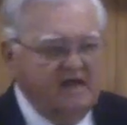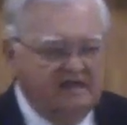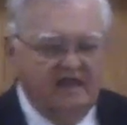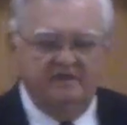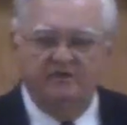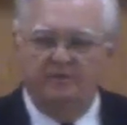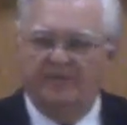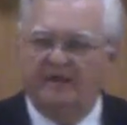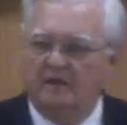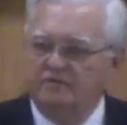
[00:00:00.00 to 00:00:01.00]
Can you
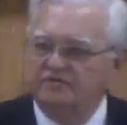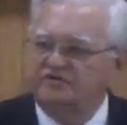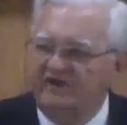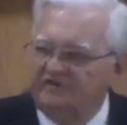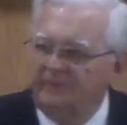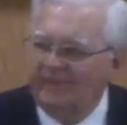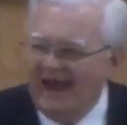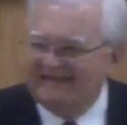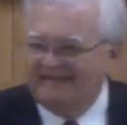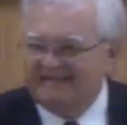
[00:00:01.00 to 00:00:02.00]
depend on yourself to
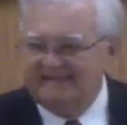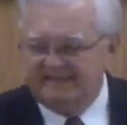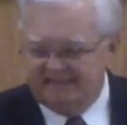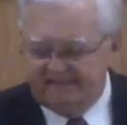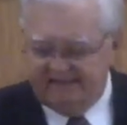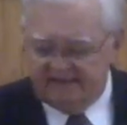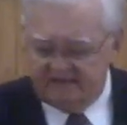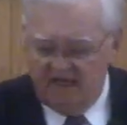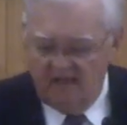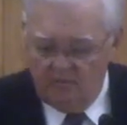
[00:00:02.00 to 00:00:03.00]
practice these things
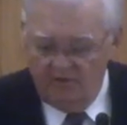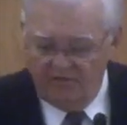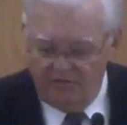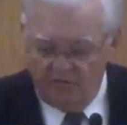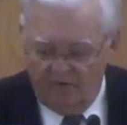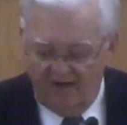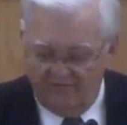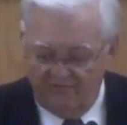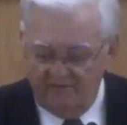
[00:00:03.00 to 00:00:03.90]
with your brethren?